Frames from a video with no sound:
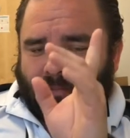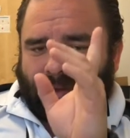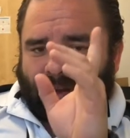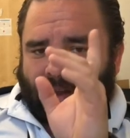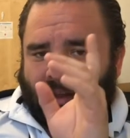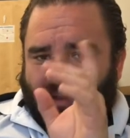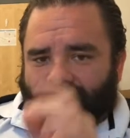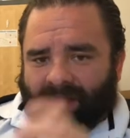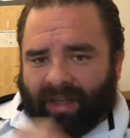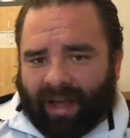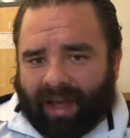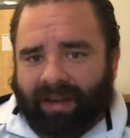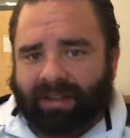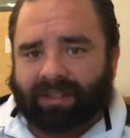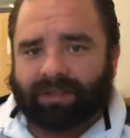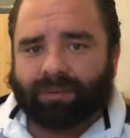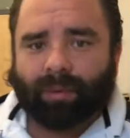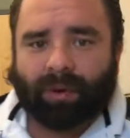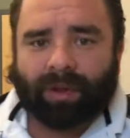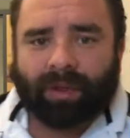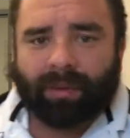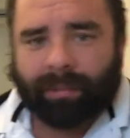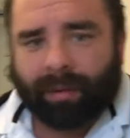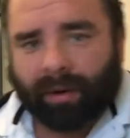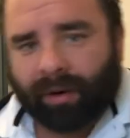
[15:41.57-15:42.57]
That's
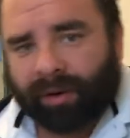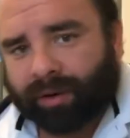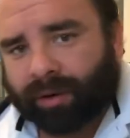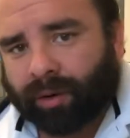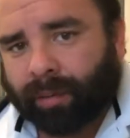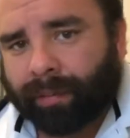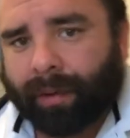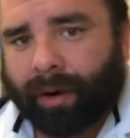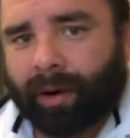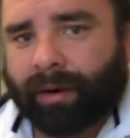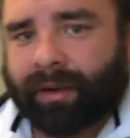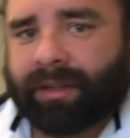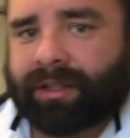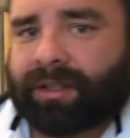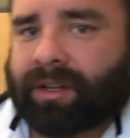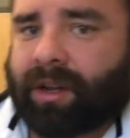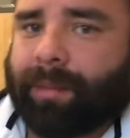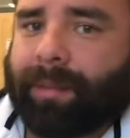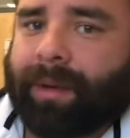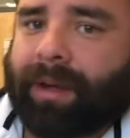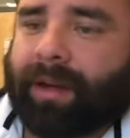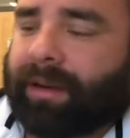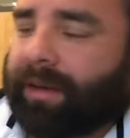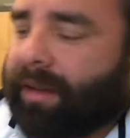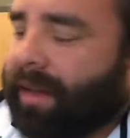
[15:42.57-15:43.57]
where the political parties
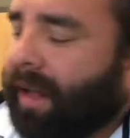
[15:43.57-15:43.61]
come in.